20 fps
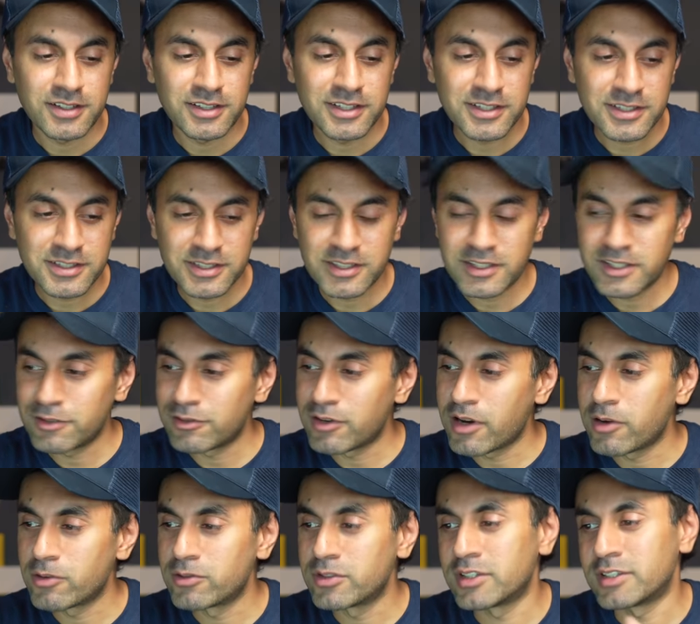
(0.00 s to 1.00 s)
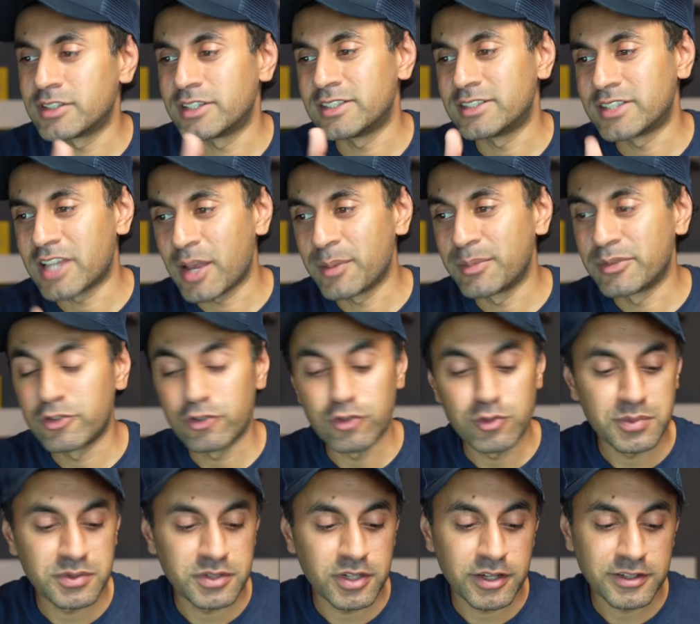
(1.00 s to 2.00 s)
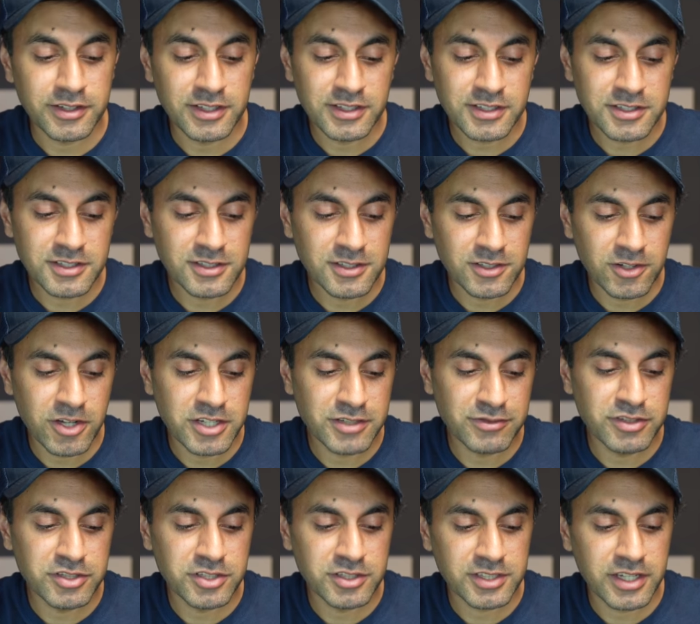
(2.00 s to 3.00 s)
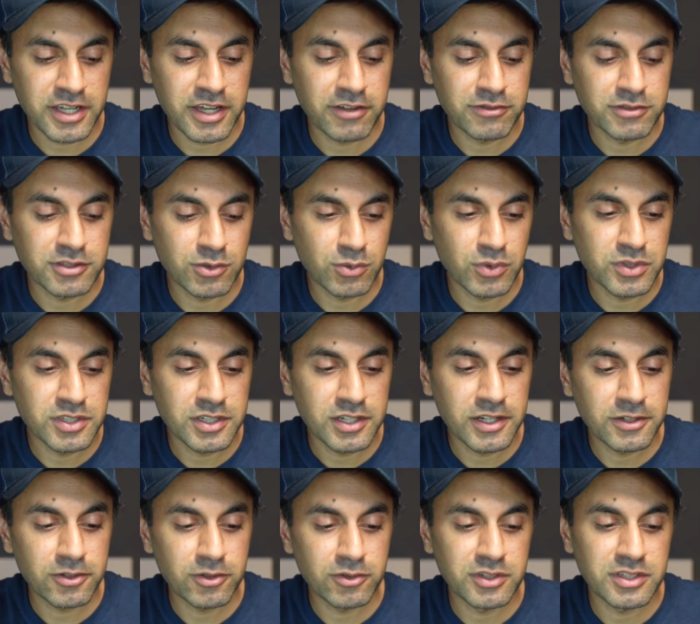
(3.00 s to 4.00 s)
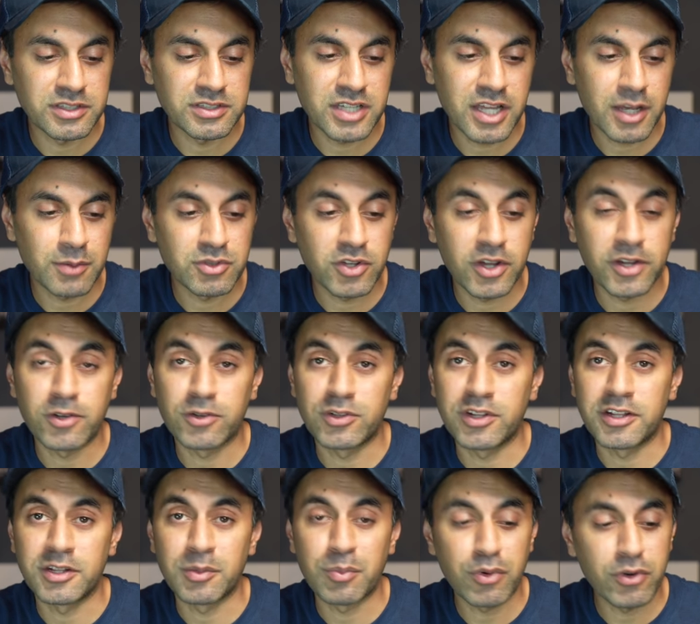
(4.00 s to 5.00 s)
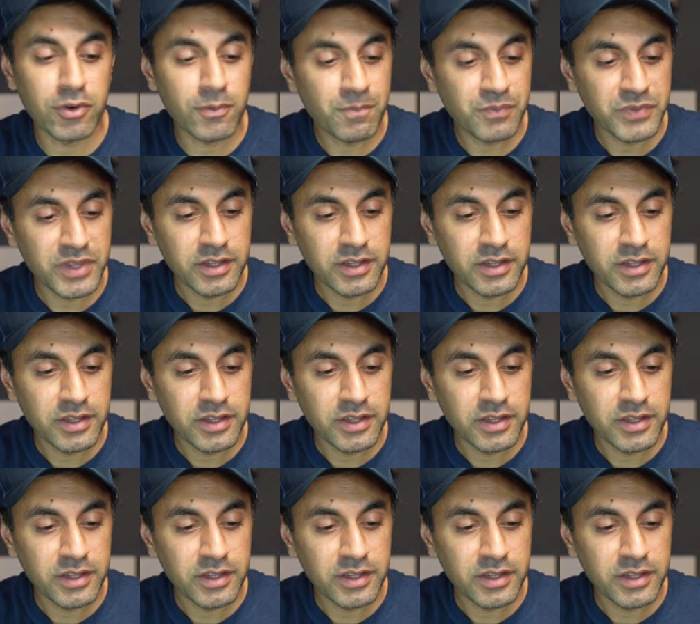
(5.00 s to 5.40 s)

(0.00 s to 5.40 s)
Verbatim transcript: this thing around the tab groups I think this is a nice feature to have so when you click on the tabs icon there at the bottom